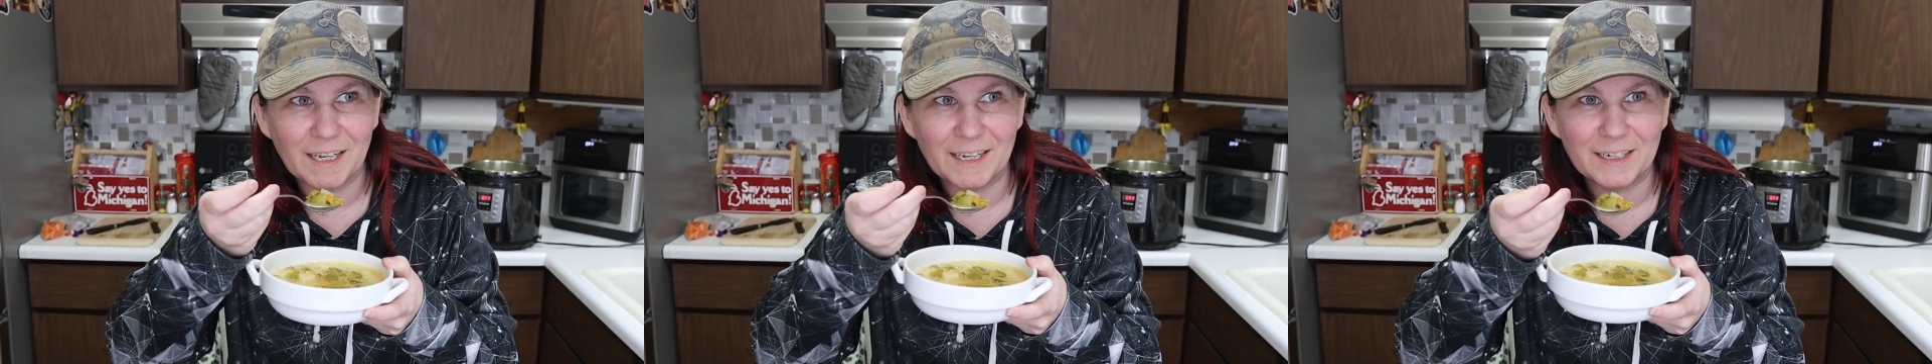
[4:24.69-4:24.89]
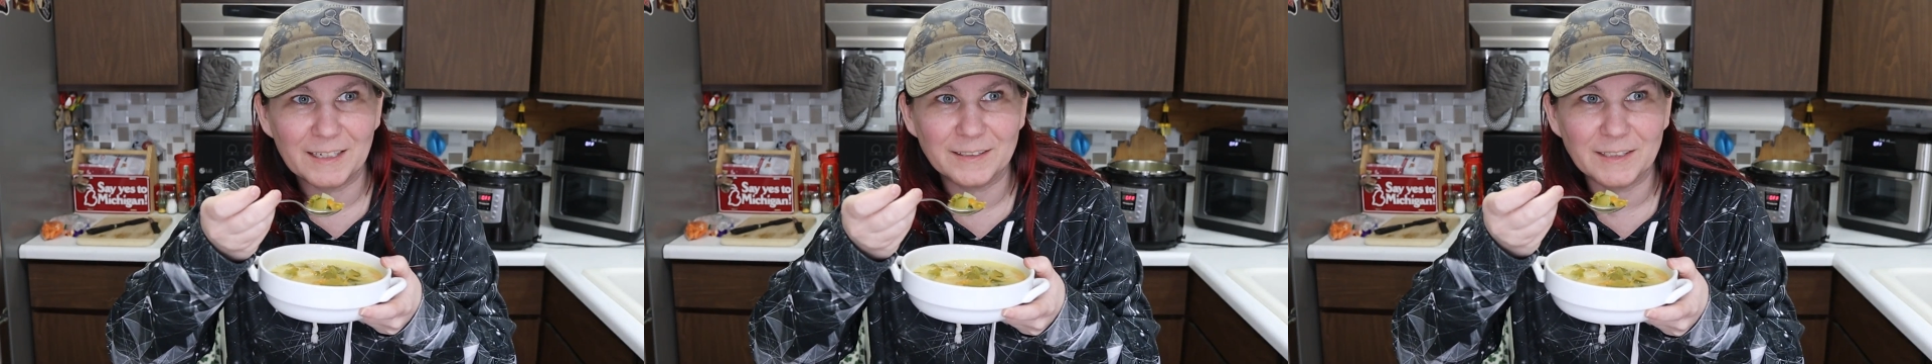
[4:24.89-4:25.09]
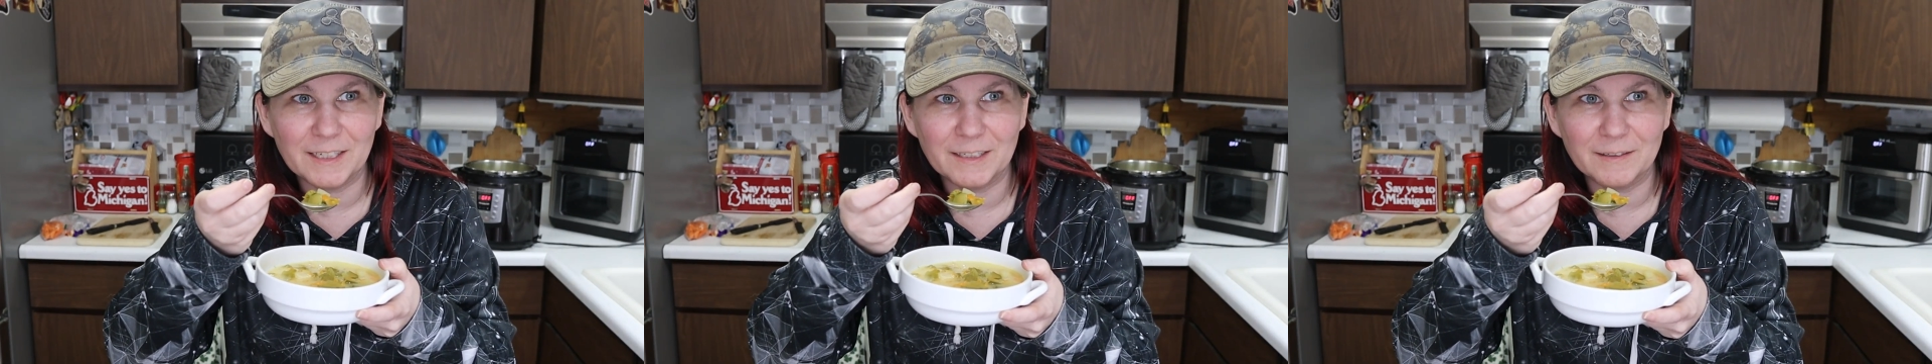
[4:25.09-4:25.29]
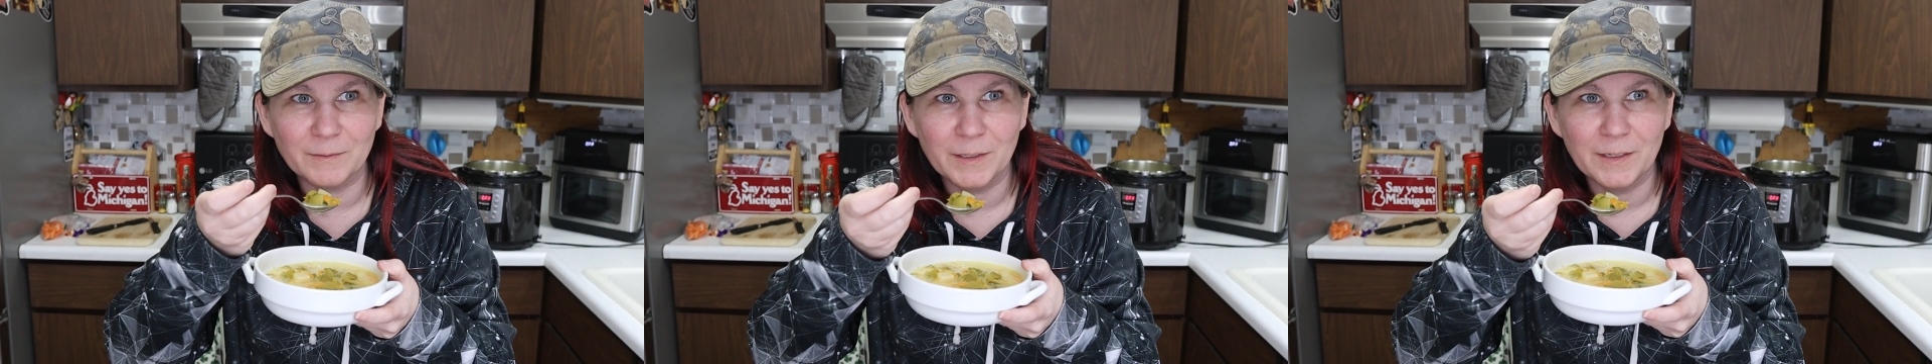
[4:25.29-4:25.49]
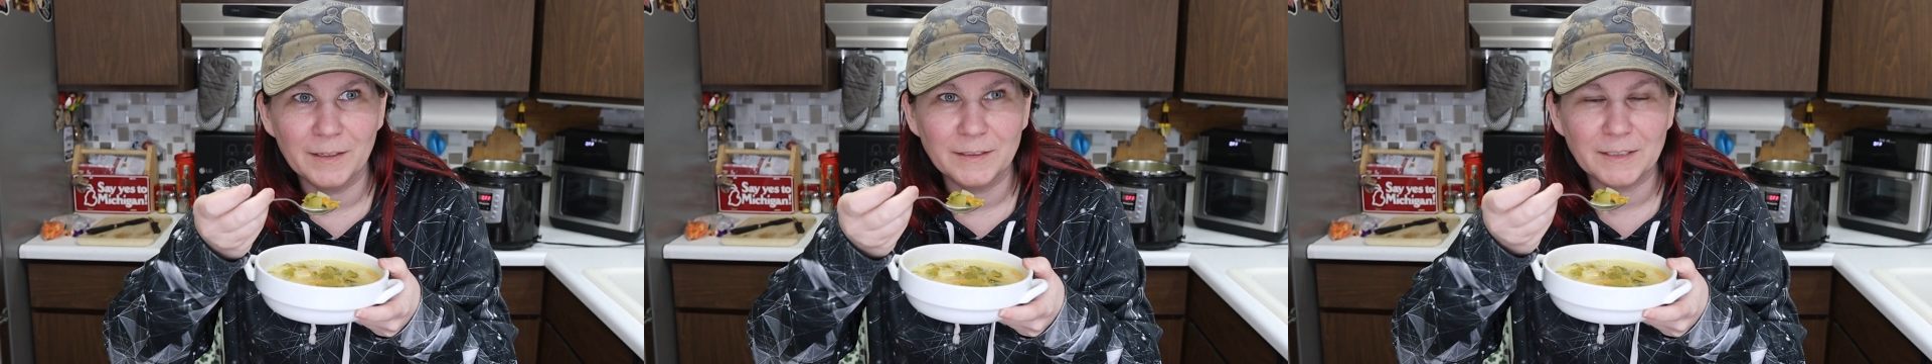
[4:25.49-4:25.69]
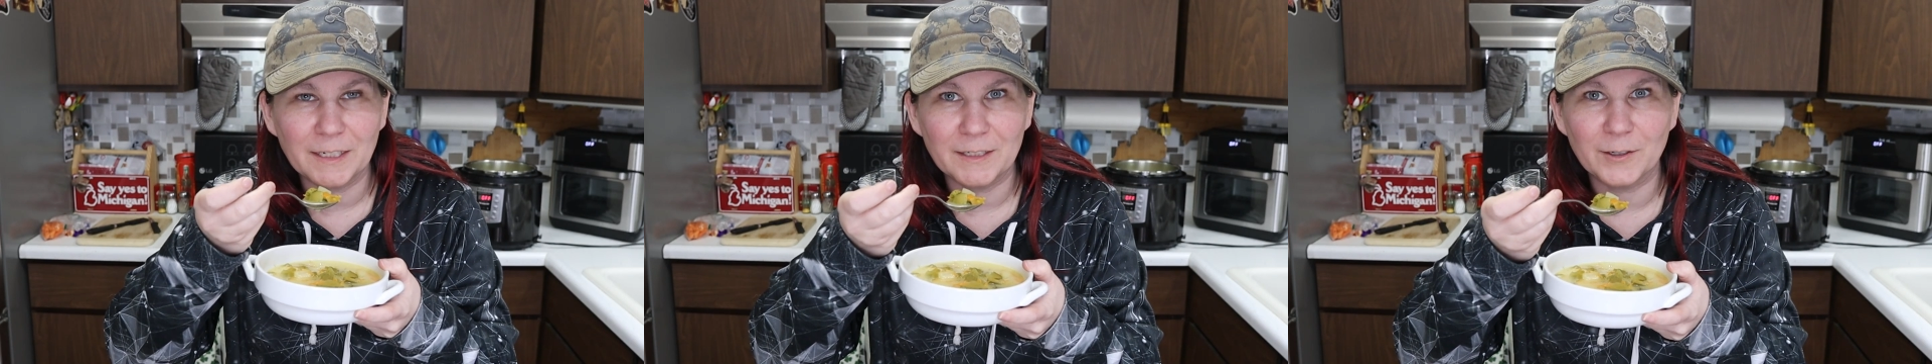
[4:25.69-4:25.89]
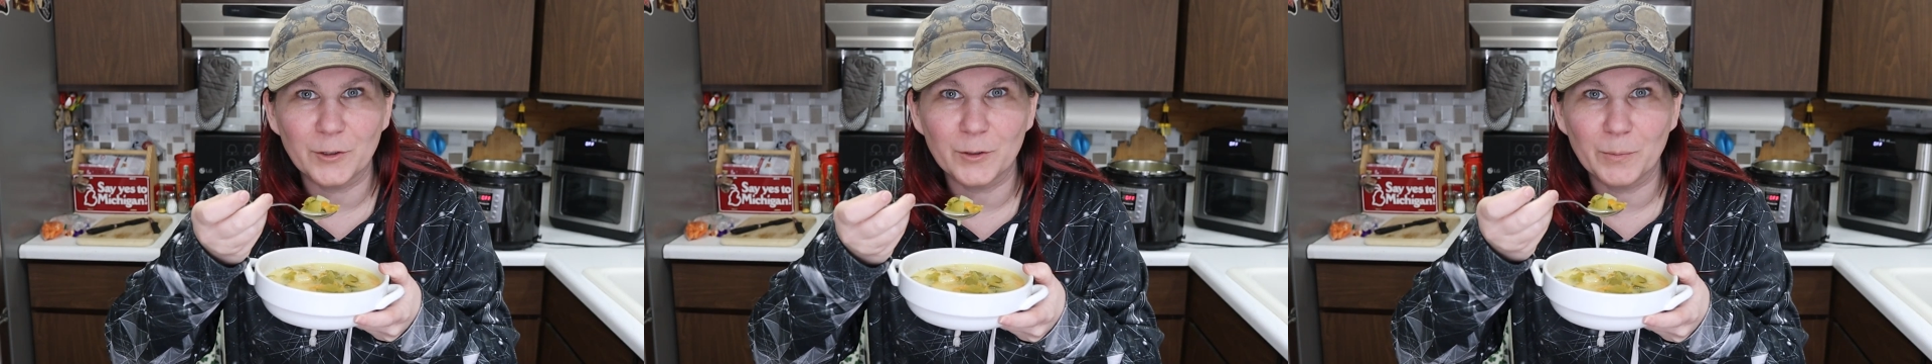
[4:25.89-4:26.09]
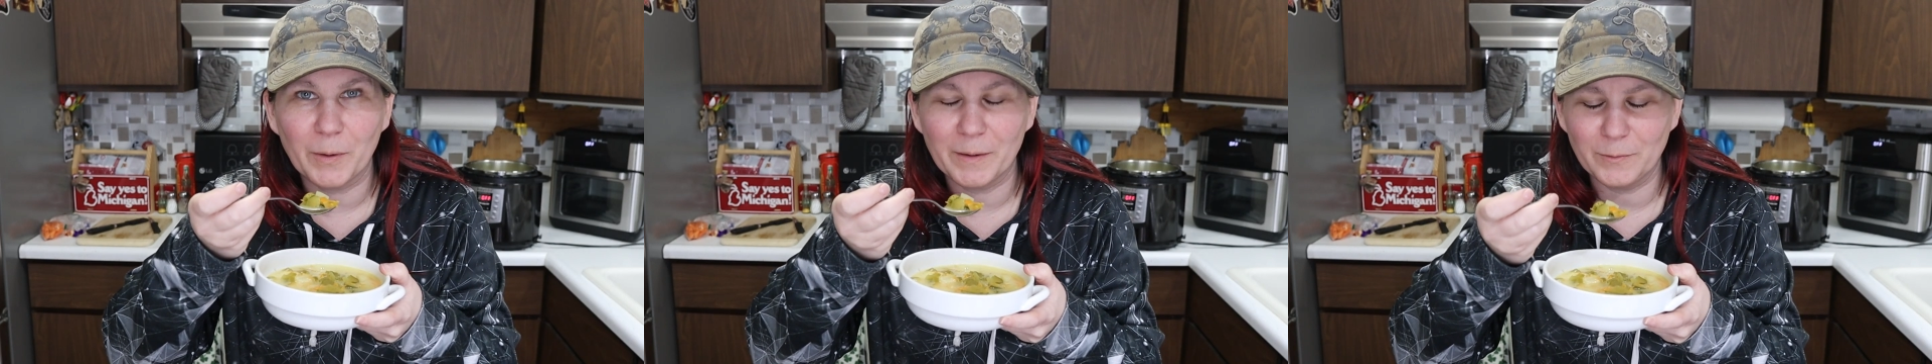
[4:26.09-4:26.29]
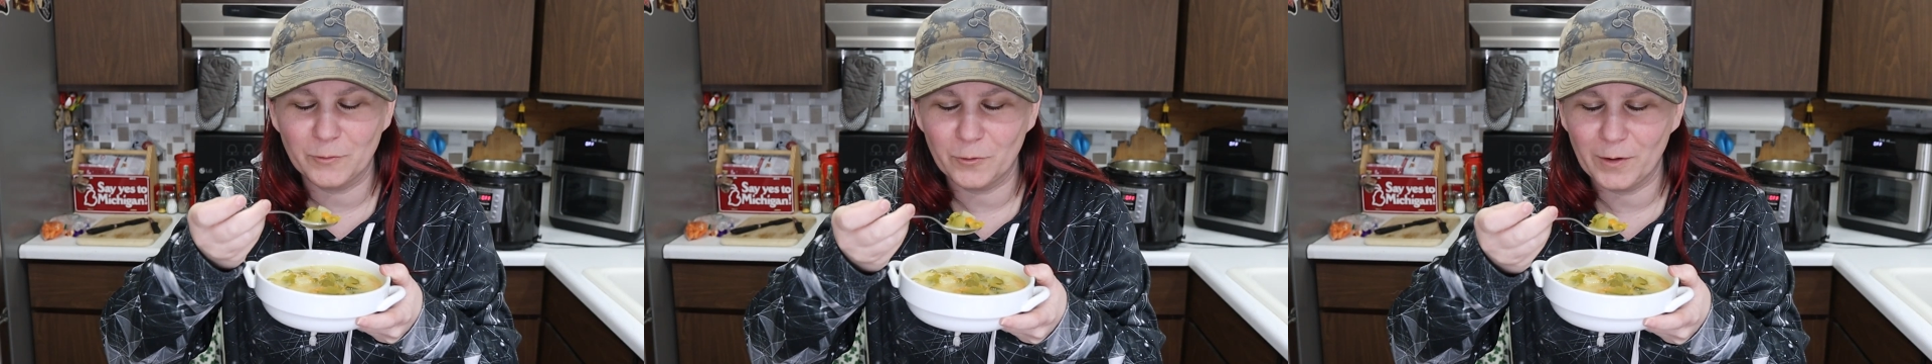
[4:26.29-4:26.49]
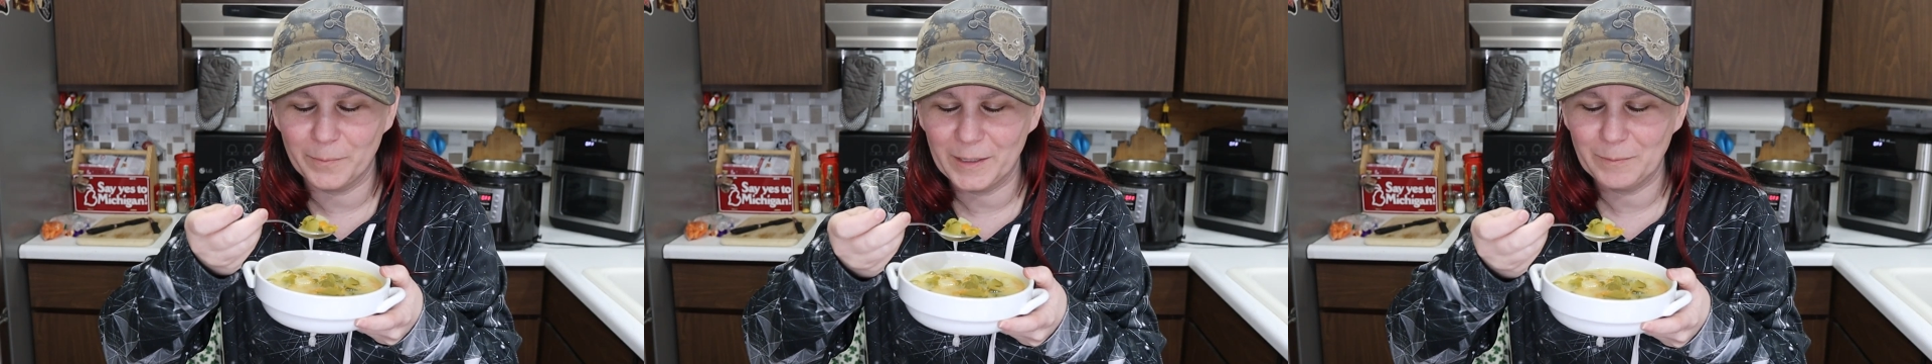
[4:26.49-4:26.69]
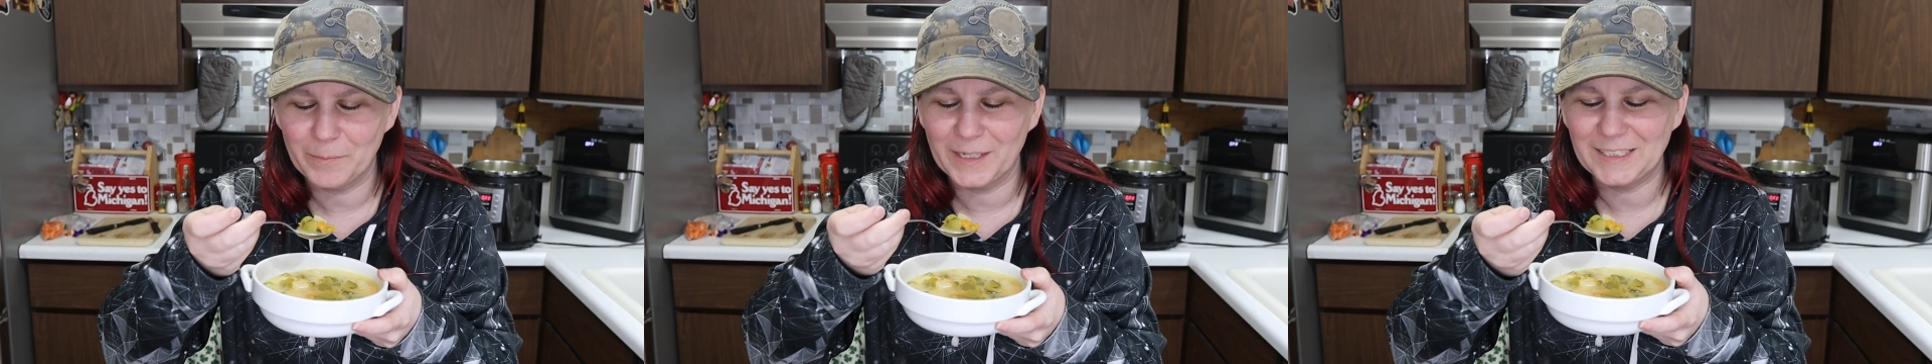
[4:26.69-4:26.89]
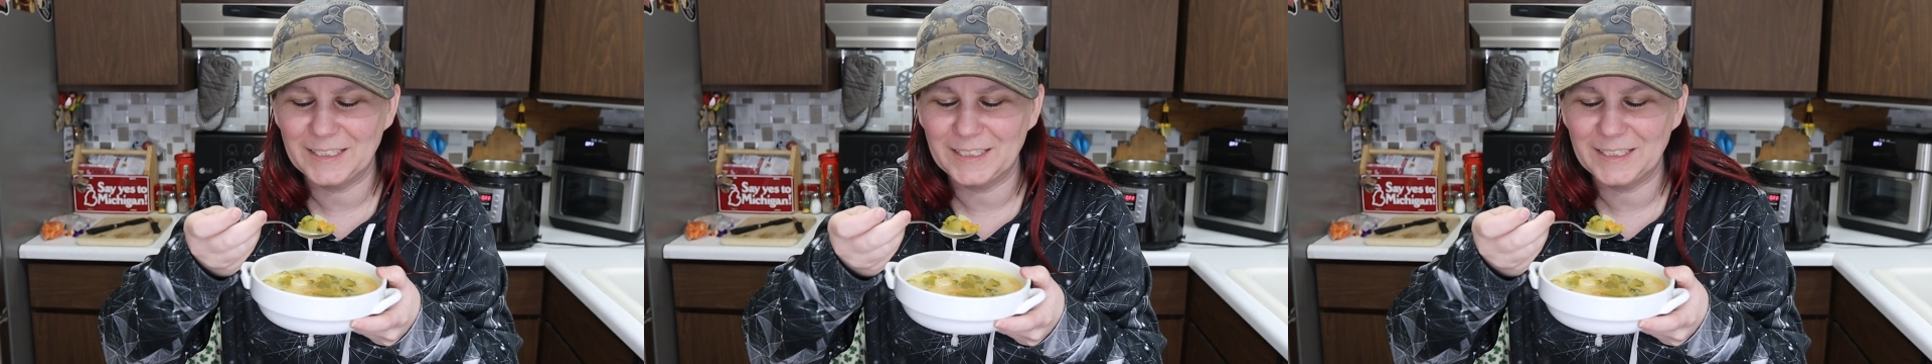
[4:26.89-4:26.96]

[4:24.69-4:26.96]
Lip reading: I gotta take another bite before I make my